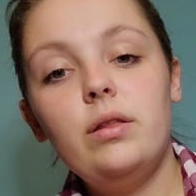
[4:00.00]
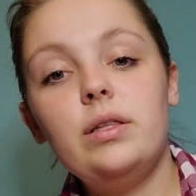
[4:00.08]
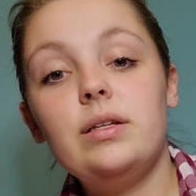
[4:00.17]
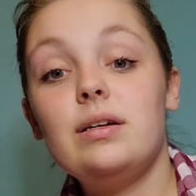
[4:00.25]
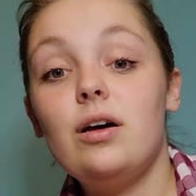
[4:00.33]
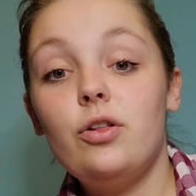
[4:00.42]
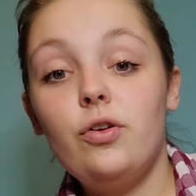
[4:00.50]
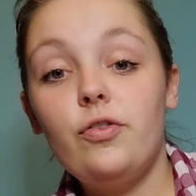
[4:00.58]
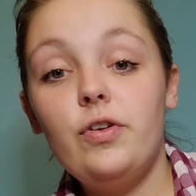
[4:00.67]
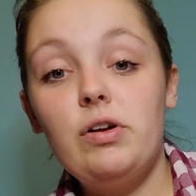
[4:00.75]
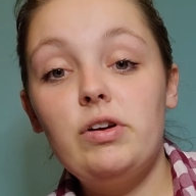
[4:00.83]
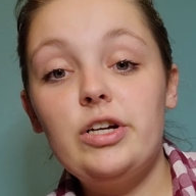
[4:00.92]
Then the other
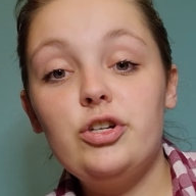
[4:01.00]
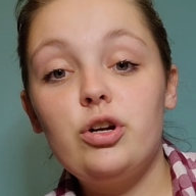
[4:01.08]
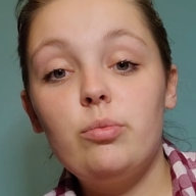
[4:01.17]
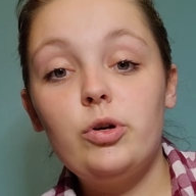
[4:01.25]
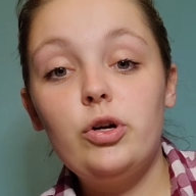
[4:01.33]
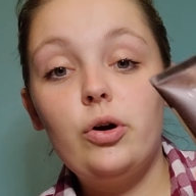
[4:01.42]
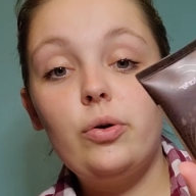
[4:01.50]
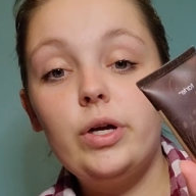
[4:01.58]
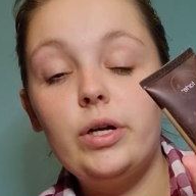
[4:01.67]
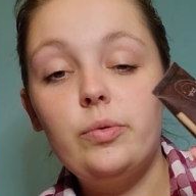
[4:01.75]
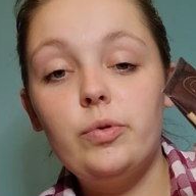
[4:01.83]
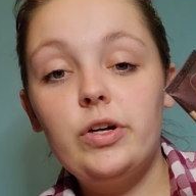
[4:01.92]
foundation I'm going to go
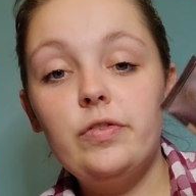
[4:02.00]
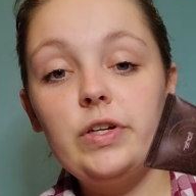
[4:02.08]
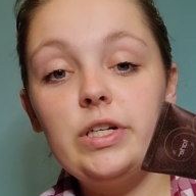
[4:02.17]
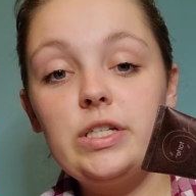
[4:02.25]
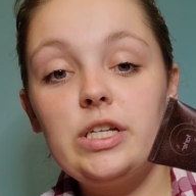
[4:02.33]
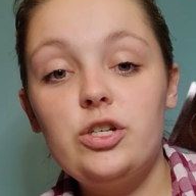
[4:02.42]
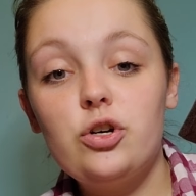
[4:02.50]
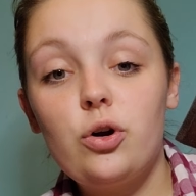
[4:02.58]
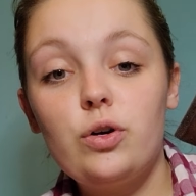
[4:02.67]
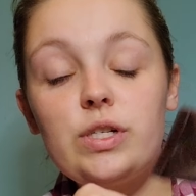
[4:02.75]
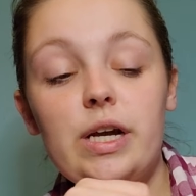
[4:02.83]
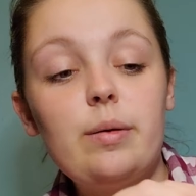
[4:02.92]
in with is the
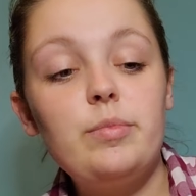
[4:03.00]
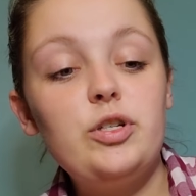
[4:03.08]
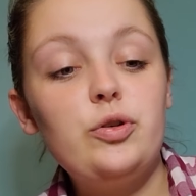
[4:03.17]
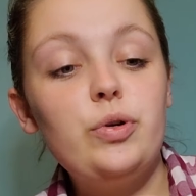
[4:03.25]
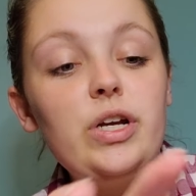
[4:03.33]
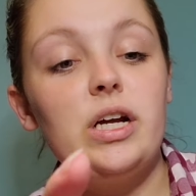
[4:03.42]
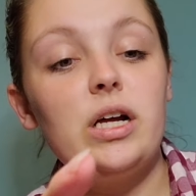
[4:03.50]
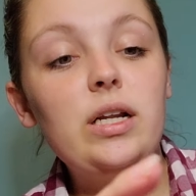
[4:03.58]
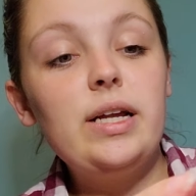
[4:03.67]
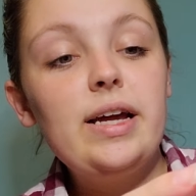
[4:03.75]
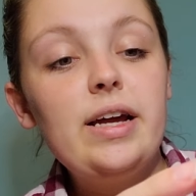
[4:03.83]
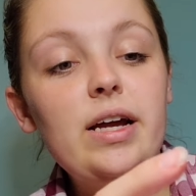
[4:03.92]
Tarte Amazonian
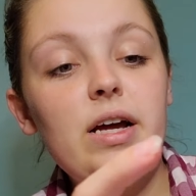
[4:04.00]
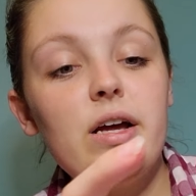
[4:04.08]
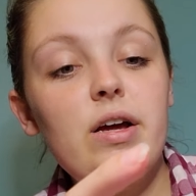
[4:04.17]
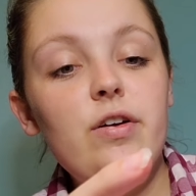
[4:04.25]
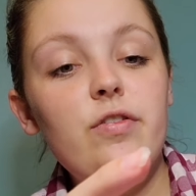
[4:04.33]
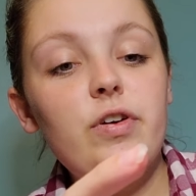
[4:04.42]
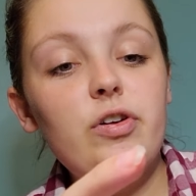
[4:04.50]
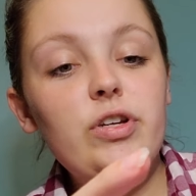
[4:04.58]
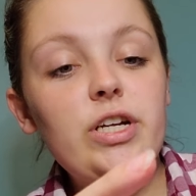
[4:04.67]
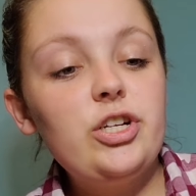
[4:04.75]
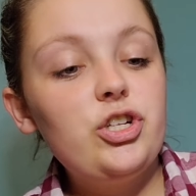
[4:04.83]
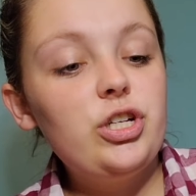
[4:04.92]
Clay
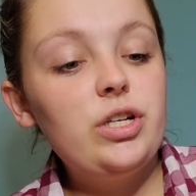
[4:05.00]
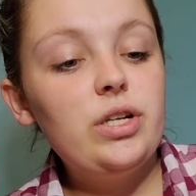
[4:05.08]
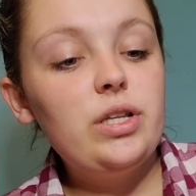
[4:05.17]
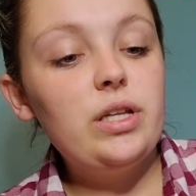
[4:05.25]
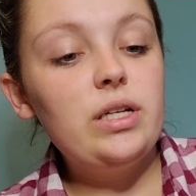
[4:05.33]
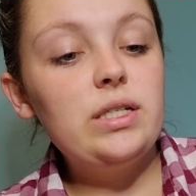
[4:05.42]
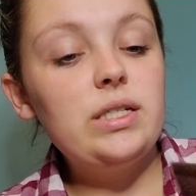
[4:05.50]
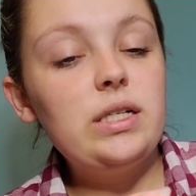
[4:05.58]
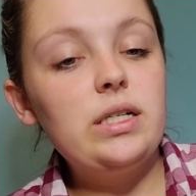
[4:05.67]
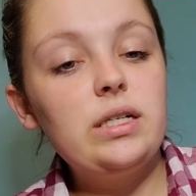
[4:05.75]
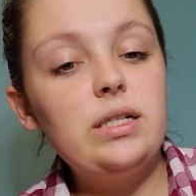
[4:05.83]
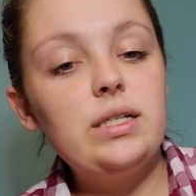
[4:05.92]
foundation. This
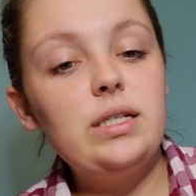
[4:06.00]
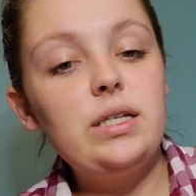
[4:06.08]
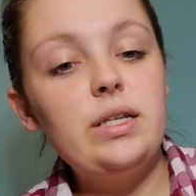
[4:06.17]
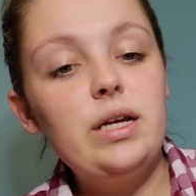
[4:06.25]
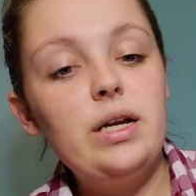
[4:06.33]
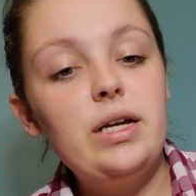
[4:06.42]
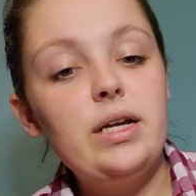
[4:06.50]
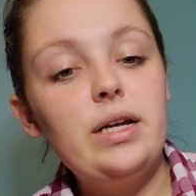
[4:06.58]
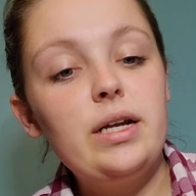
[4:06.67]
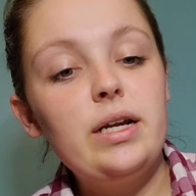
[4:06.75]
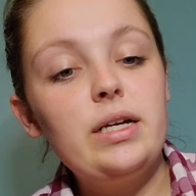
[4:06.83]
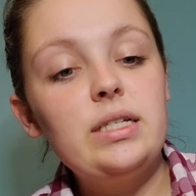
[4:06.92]
is
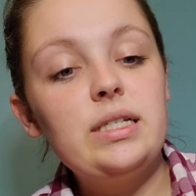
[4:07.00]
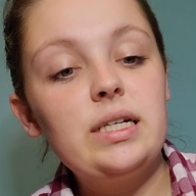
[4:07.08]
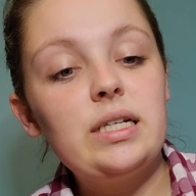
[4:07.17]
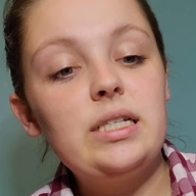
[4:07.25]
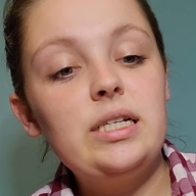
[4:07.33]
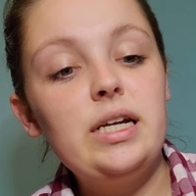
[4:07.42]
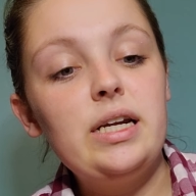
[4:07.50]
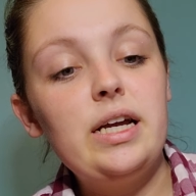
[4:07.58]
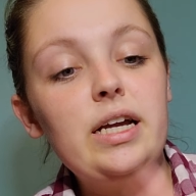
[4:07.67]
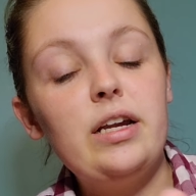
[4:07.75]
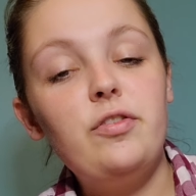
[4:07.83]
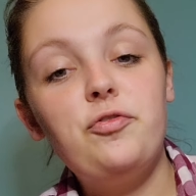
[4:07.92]
in
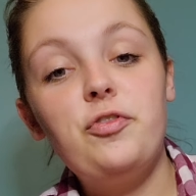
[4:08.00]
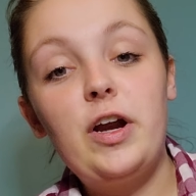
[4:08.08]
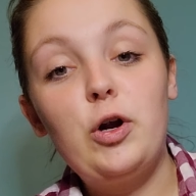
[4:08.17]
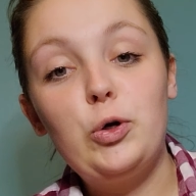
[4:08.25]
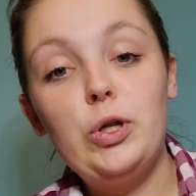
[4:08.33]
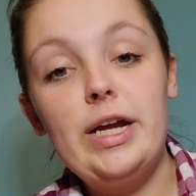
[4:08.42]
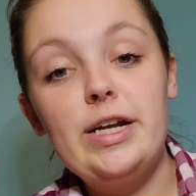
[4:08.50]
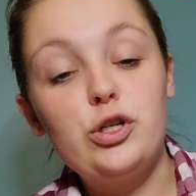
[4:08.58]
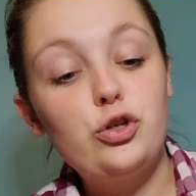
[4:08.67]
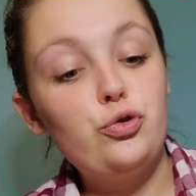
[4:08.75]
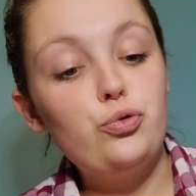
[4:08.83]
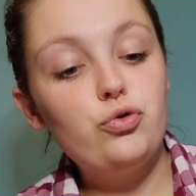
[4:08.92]
16N Fair Light
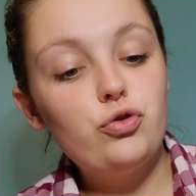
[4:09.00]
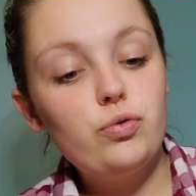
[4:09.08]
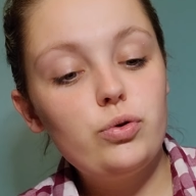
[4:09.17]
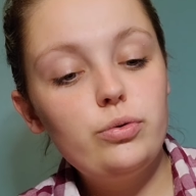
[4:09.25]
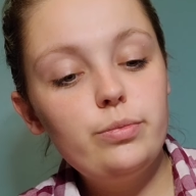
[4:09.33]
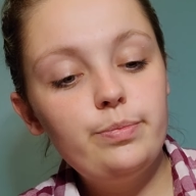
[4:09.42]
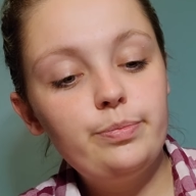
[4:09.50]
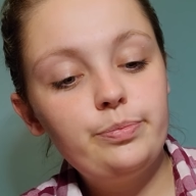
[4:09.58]
Neutral.